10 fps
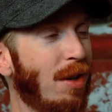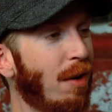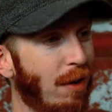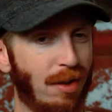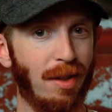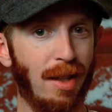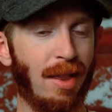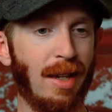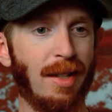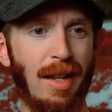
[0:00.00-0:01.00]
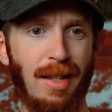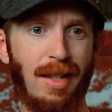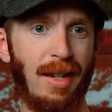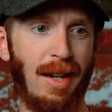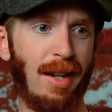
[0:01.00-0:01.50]
You know, those are the things that
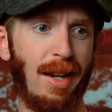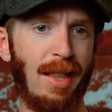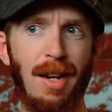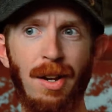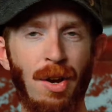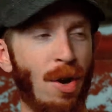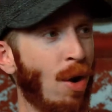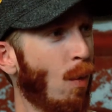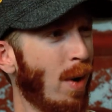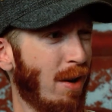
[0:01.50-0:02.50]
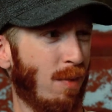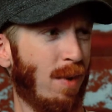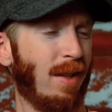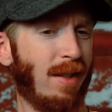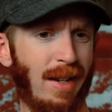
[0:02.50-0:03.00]
stick. And then weird
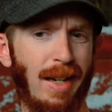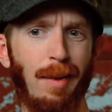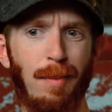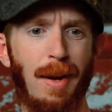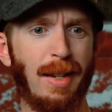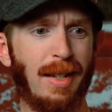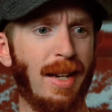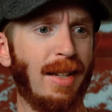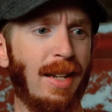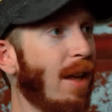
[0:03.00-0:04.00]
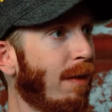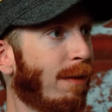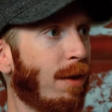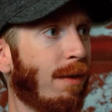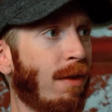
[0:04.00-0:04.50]
ones like seeing death
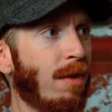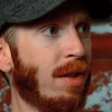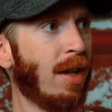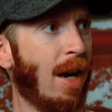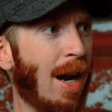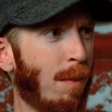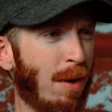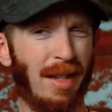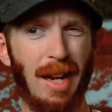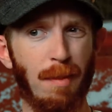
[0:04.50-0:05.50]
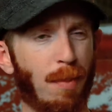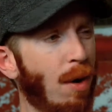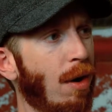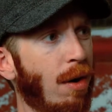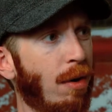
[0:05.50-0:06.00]
for the first time, or a dead
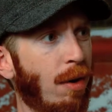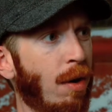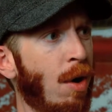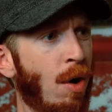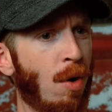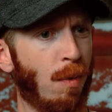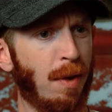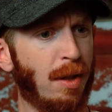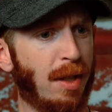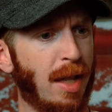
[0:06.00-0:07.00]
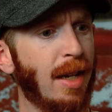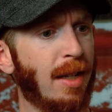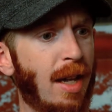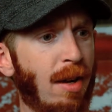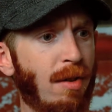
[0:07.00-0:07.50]
bird, or these
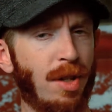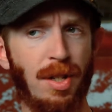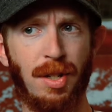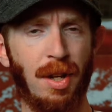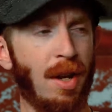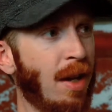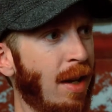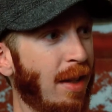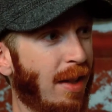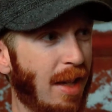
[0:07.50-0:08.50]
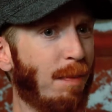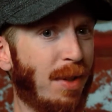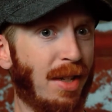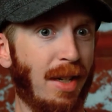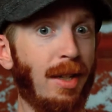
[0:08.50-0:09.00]
things that are just
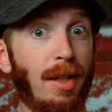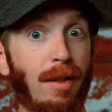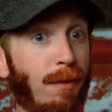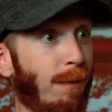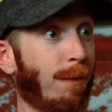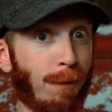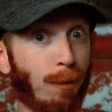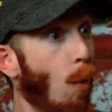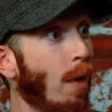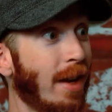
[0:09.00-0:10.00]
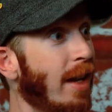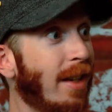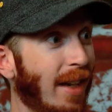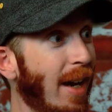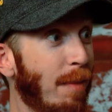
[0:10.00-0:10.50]
deep-seated
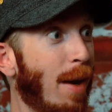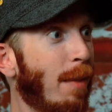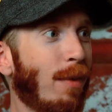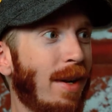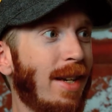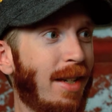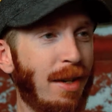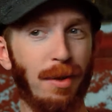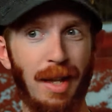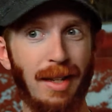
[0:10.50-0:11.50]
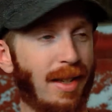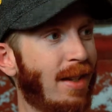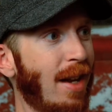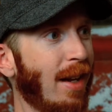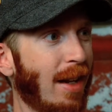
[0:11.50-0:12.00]
Freudian type memories, you know, that
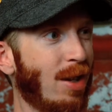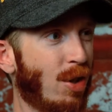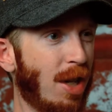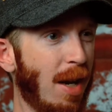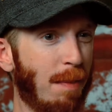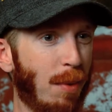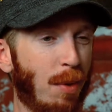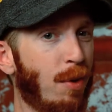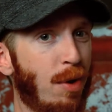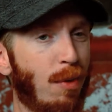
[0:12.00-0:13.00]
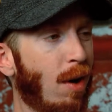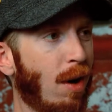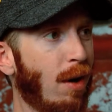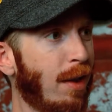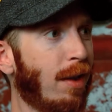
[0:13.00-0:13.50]
stick and shape who you
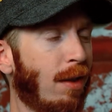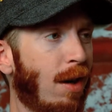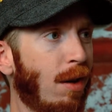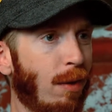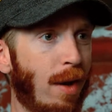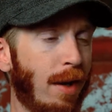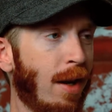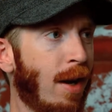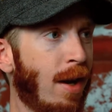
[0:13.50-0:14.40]
are in the long run.